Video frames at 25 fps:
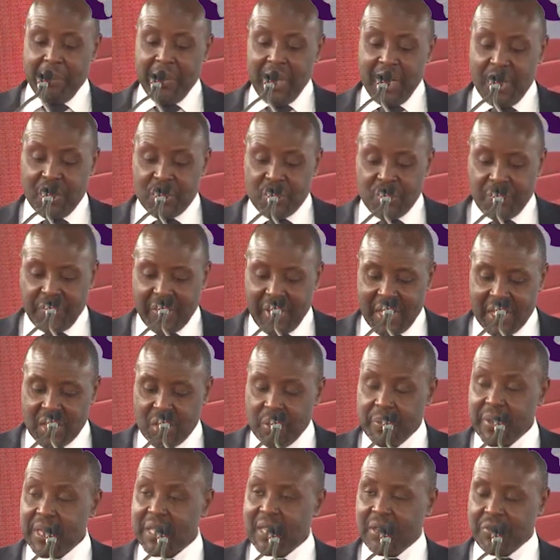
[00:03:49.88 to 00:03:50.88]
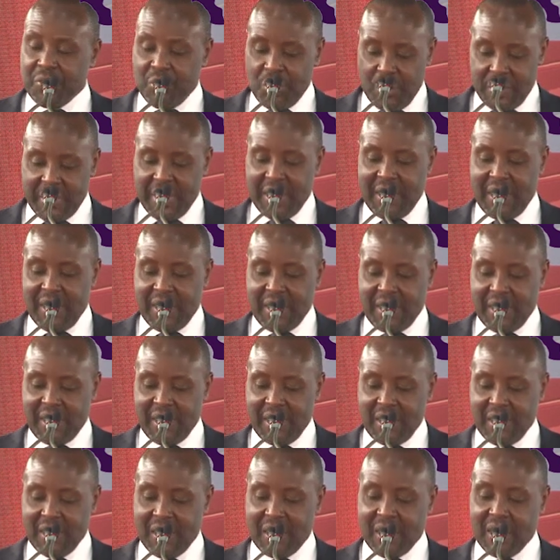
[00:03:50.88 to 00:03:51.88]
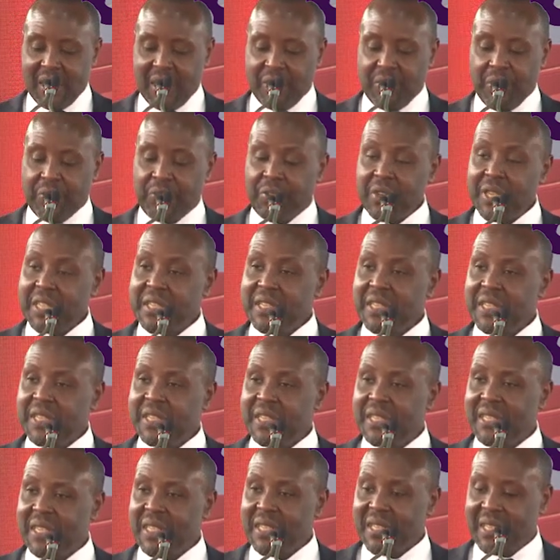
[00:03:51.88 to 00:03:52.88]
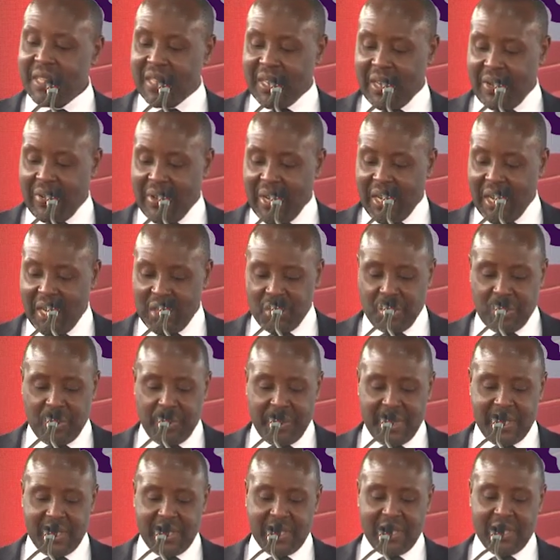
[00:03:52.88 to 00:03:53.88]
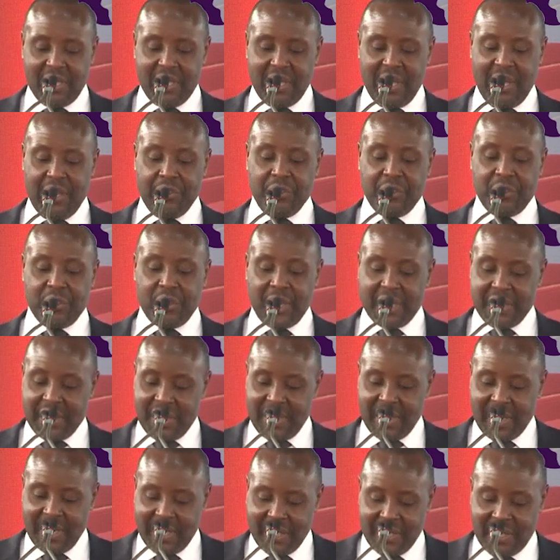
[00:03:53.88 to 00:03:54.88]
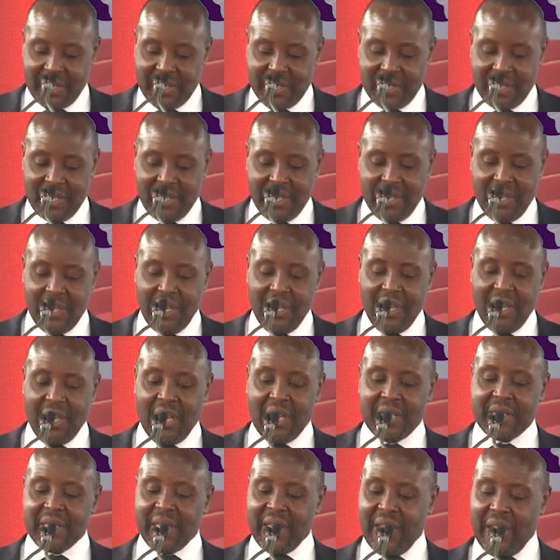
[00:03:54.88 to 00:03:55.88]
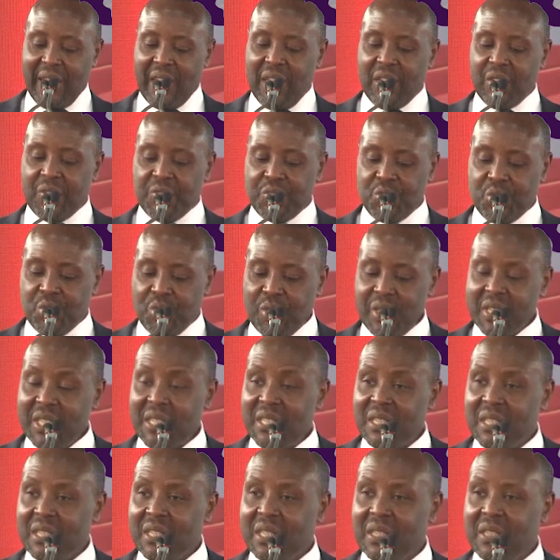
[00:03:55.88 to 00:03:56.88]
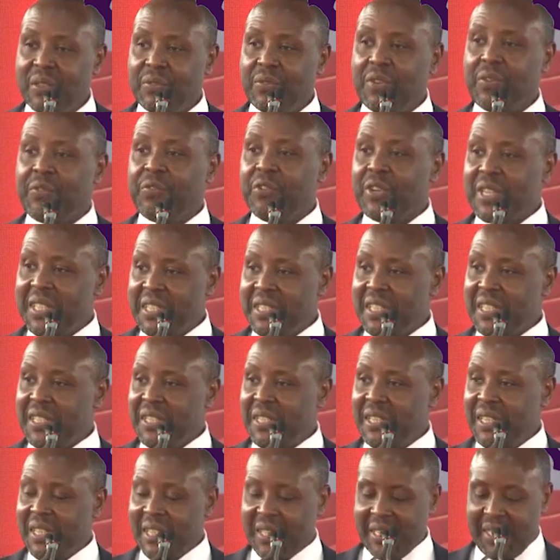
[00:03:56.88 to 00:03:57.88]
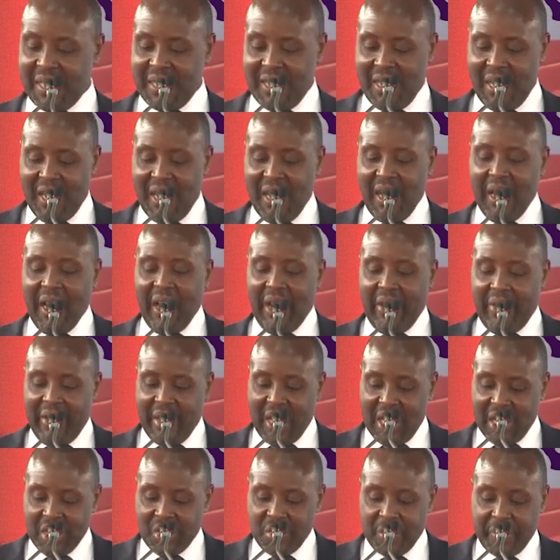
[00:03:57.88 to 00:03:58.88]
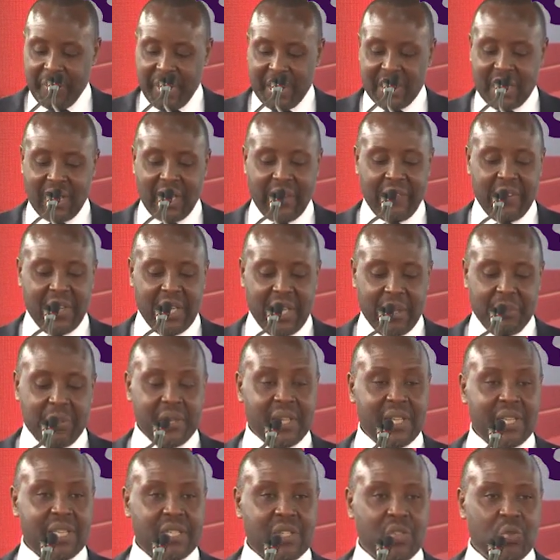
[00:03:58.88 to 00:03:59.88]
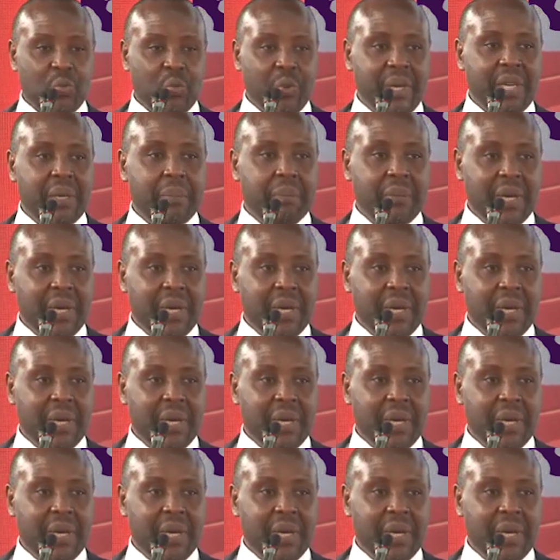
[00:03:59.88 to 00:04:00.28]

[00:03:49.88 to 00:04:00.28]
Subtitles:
millions of customers have chosen us. For 46 years, our customers have trusted us as an airline of choice. For 46 years, our customers have enabled us to win